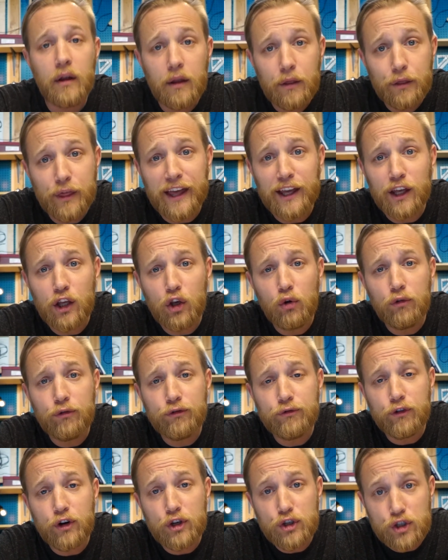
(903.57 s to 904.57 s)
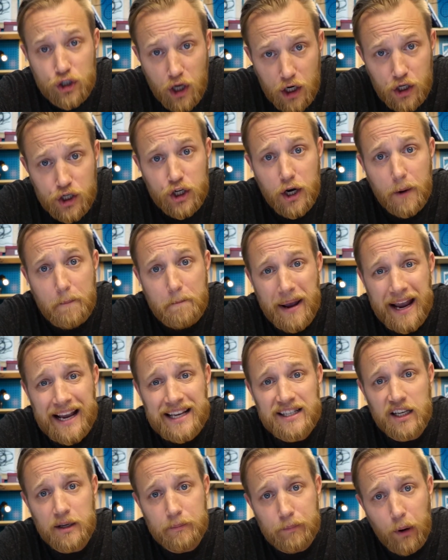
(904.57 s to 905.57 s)
Thank you for such an
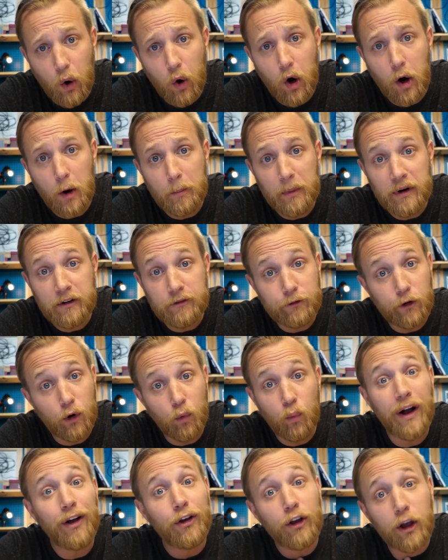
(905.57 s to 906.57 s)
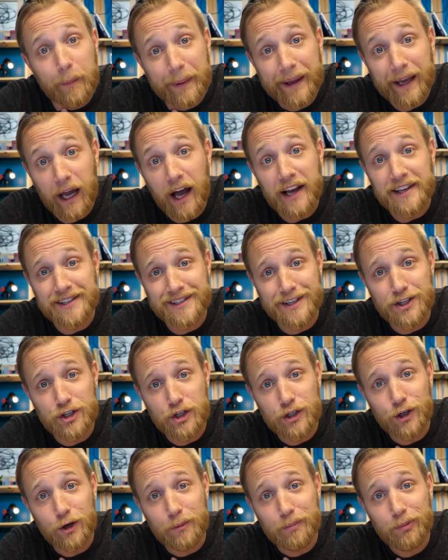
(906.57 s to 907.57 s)
amazing poem and for welcoming us into
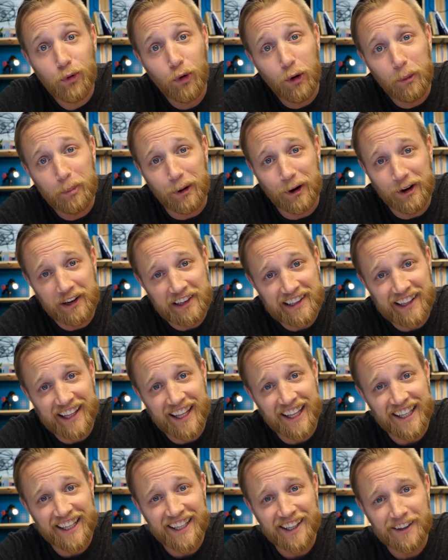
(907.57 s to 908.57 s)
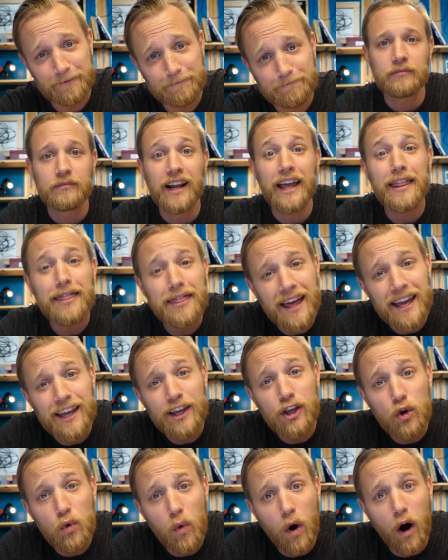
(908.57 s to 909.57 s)
your pool party, Lily. And
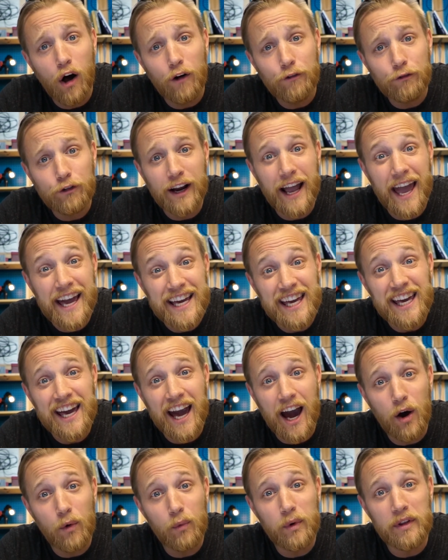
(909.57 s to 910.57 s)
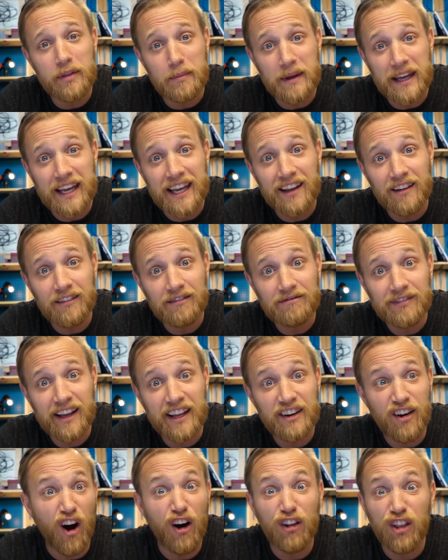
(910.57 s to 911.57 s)
thank you all for hanging out with me
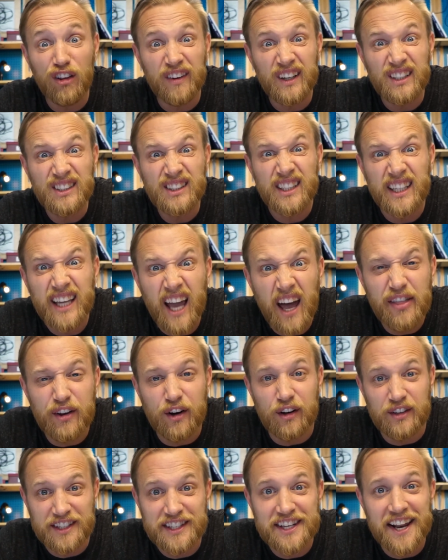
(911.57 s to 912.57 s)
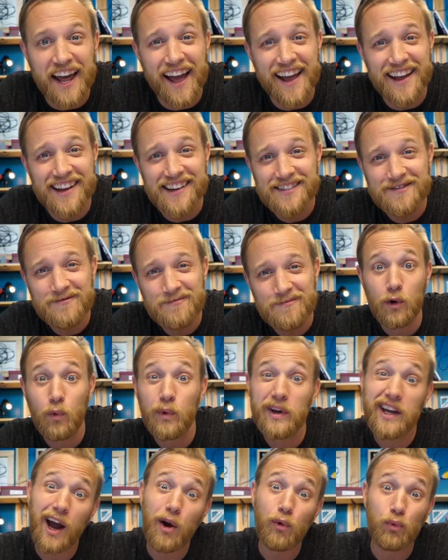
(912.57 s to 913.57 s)
and all of us together today.
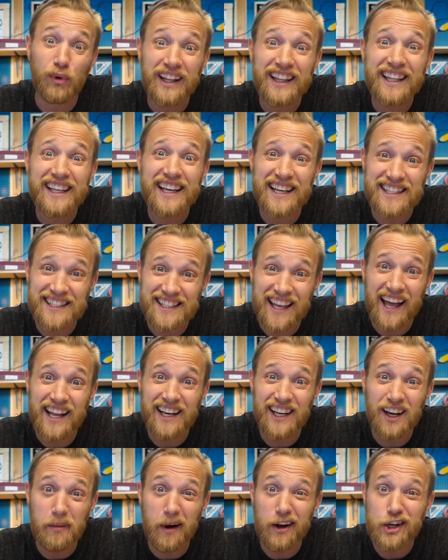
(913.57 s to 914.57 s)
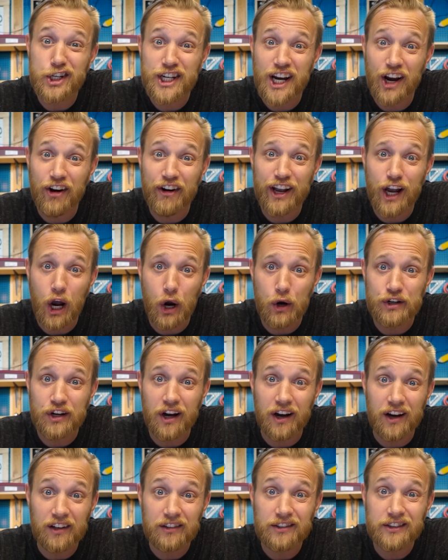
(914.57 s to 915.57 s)
We got really excited about sharing our
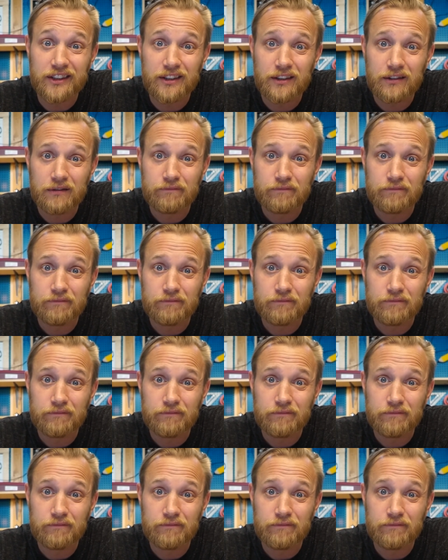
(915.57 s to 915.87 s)
dolls,